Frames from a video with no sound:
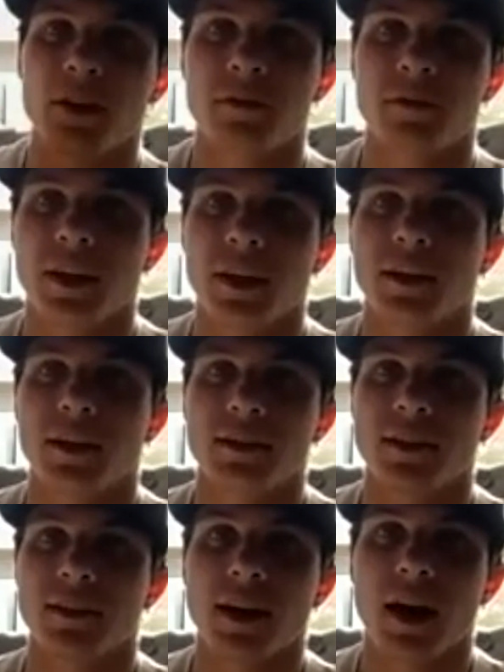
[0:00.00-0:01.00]
to get it to the
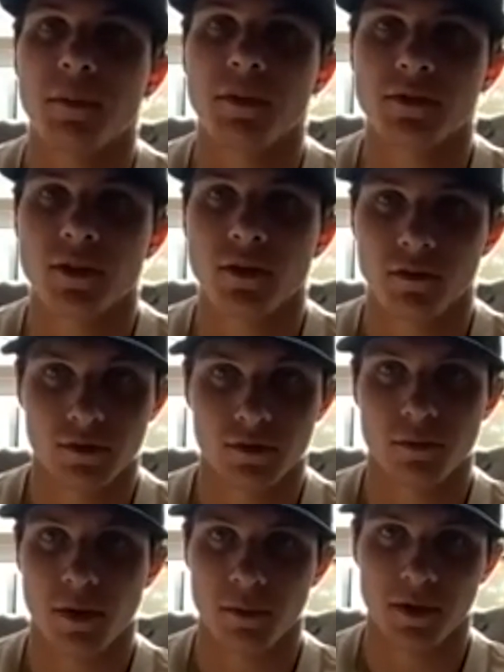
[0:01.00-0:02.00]
top of the zone to
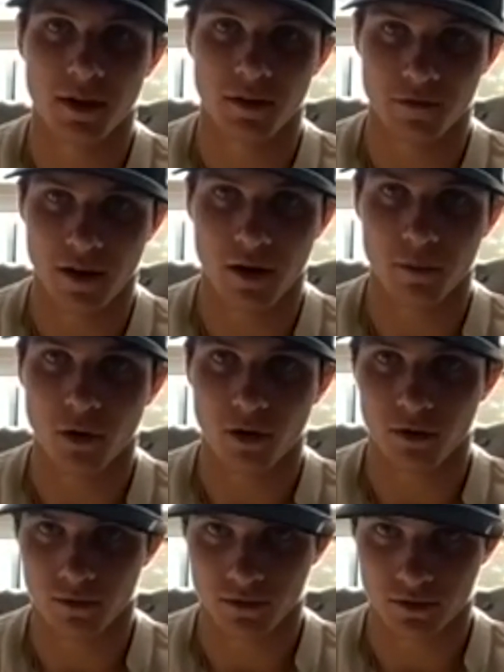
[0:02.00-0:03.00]
maybe get a foul
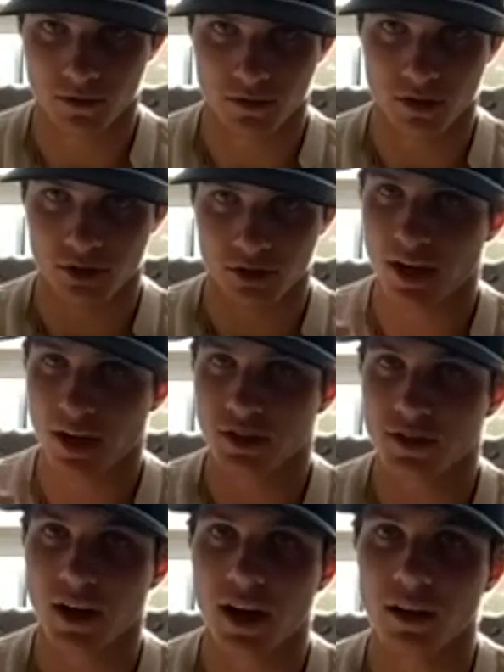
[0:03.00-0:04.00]
ball to change his
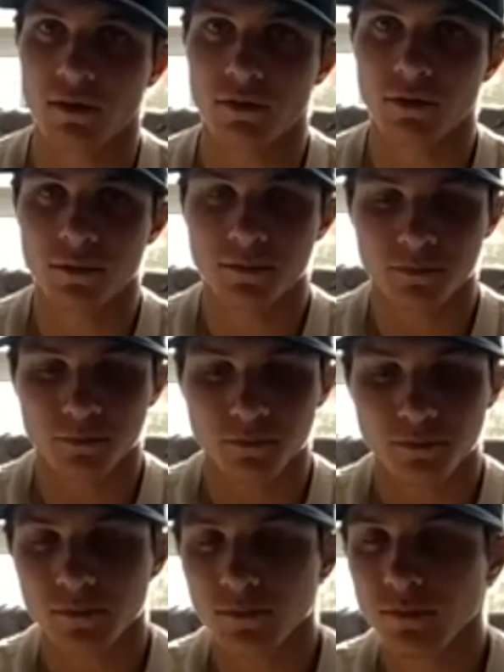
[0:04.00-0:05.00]
eye level.
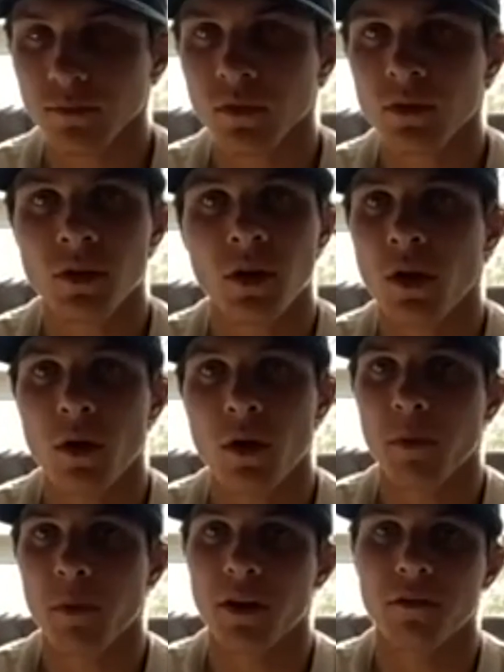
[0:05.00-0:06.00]

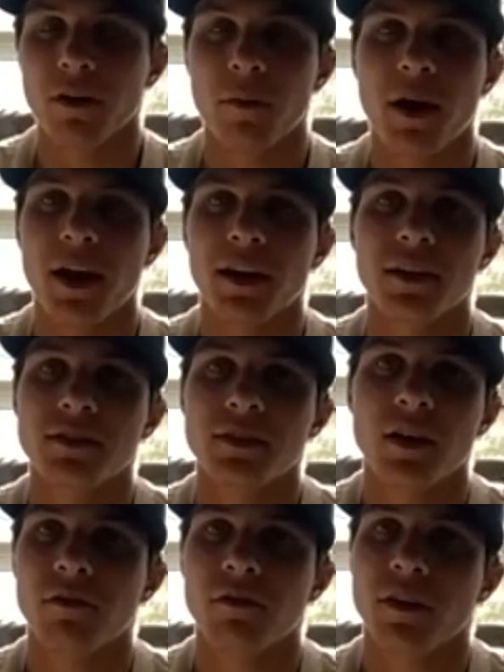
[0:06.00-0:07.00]
But if I'm hanging
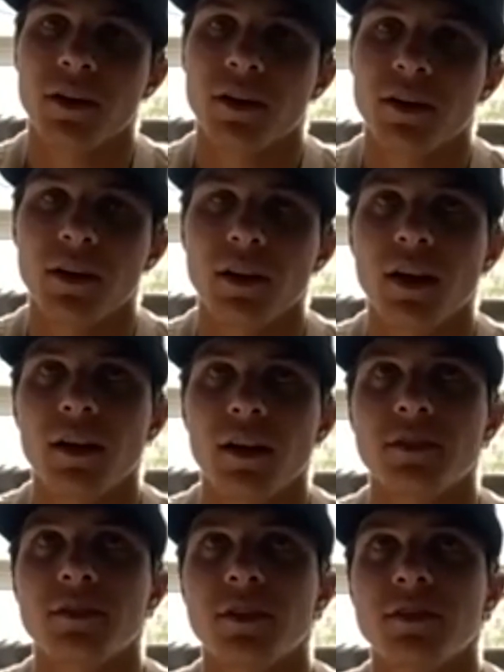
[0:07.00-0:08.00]
stuff, and a lot,
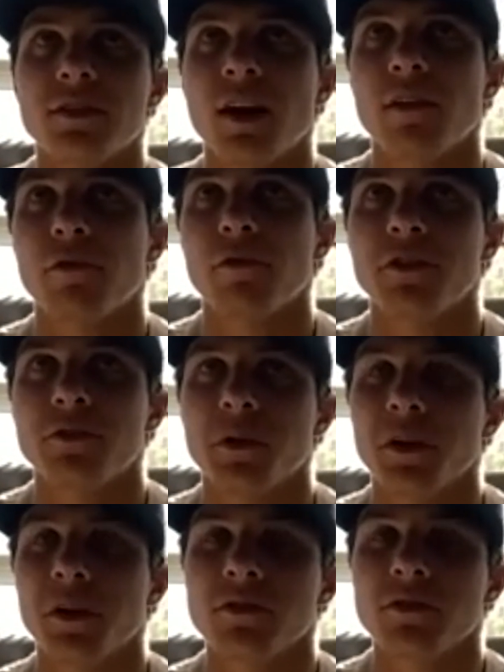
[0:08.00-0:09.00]
it's, it's not free
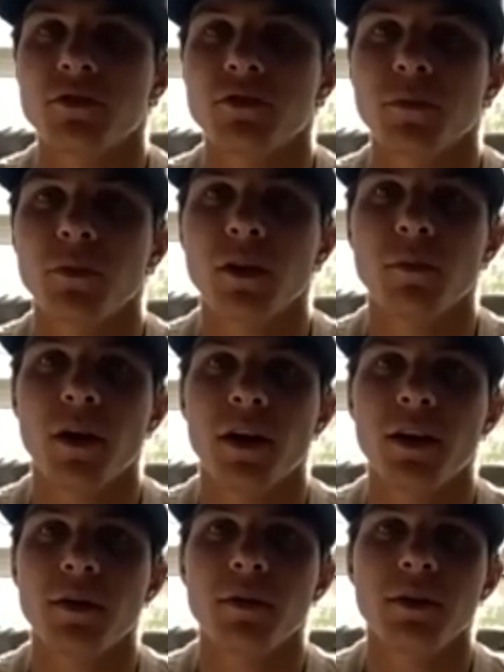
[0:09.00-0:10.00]
swingers in triple A by
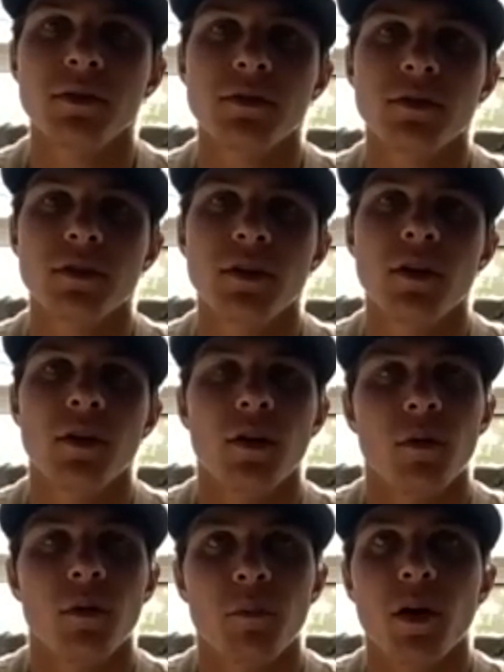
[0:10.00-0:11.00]
any means,
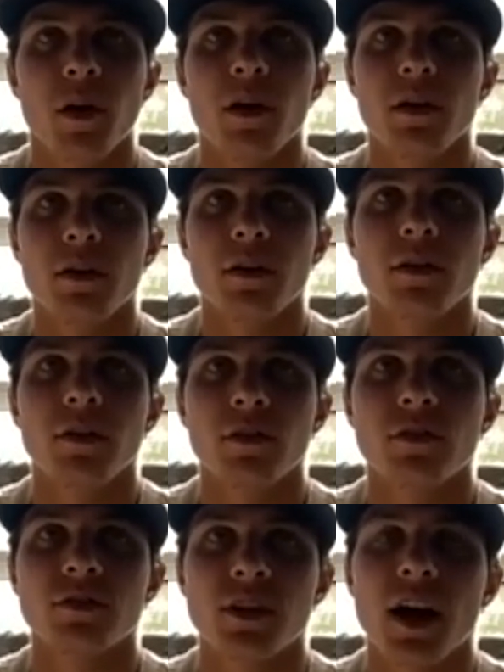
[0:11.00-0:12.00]
but
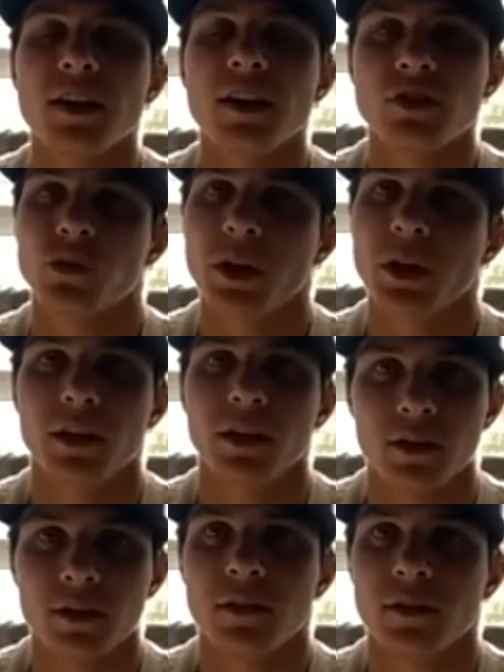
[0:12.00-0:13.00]
there's guys swinging.
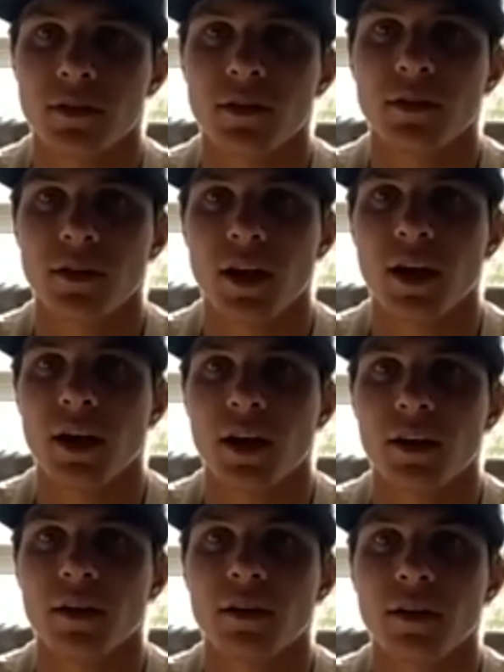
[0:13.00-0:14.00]

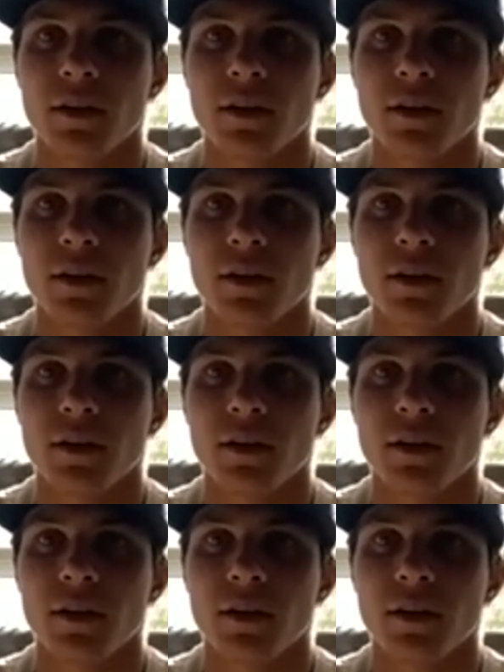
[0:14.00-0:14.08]
And